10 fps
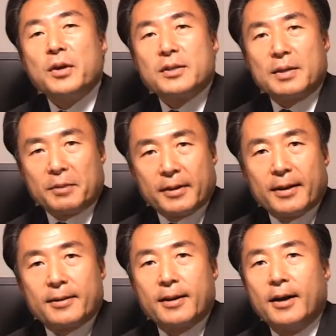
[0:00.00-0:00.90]
something
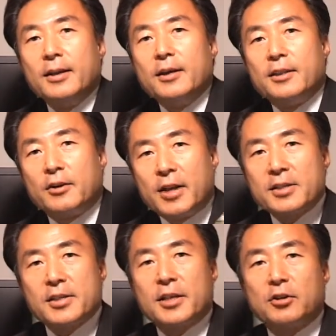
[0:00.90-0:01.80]
like that. Now,
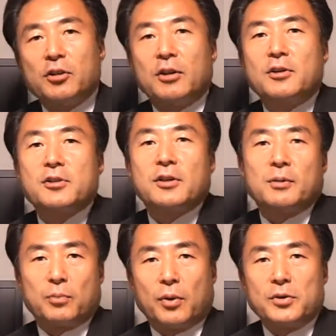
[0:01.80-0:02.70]
that's a technological
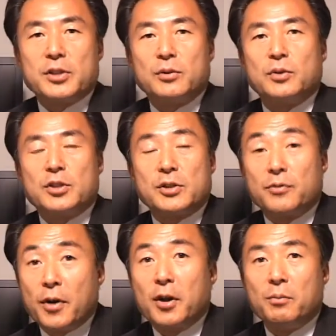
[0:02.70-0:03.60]
approach, which is
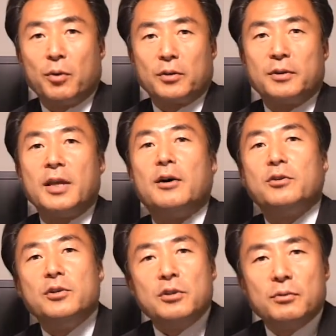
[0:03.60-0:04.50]
very important.
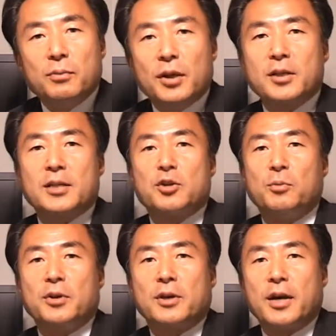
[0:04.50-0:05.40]
Now, ubiquitous
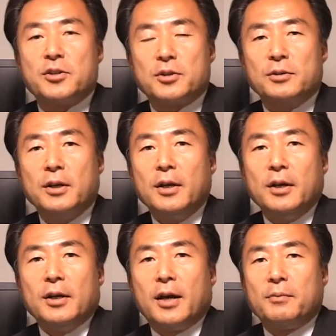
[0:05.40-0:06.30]
communication,
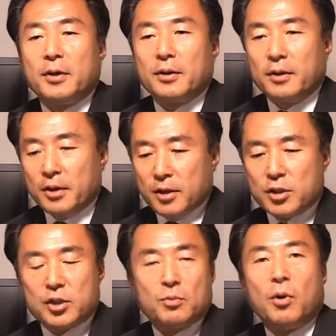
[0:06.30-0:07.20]
having
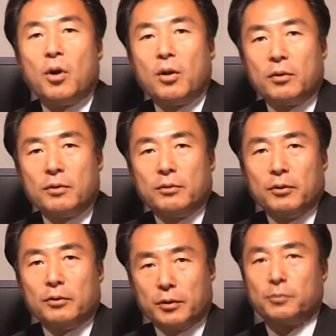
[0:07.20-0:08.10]
small
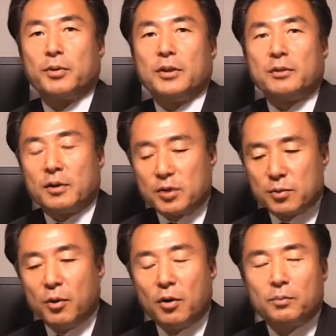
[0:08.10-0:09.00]
footprint, a
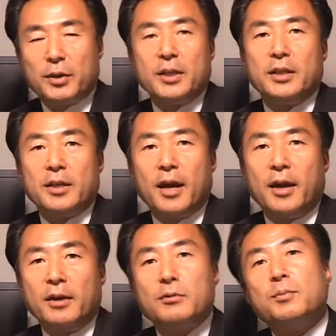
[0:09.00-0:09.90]
small
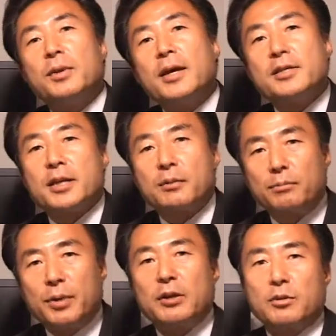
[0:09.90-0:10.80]
PDA
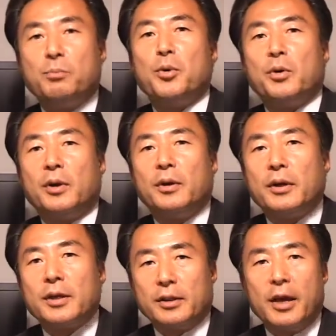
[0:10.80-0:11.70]
replacing big computer
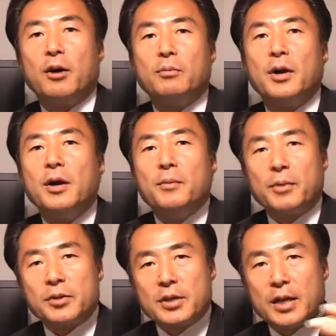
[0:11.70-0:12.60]
can help,
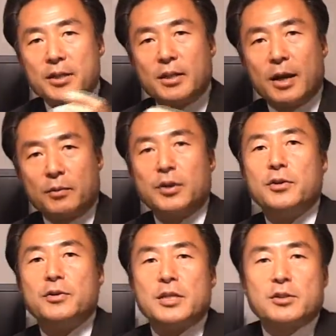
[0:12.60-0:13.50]
because that
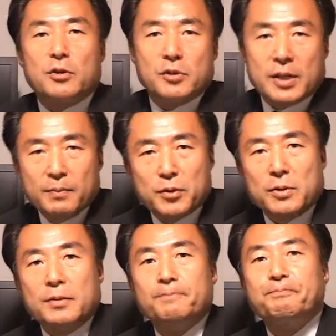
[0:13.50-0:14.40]
reduces
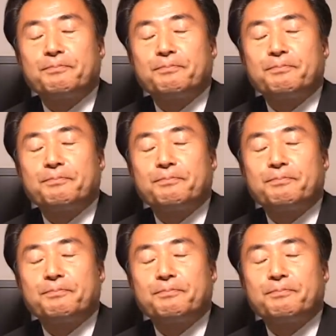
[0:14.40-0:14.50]
consumption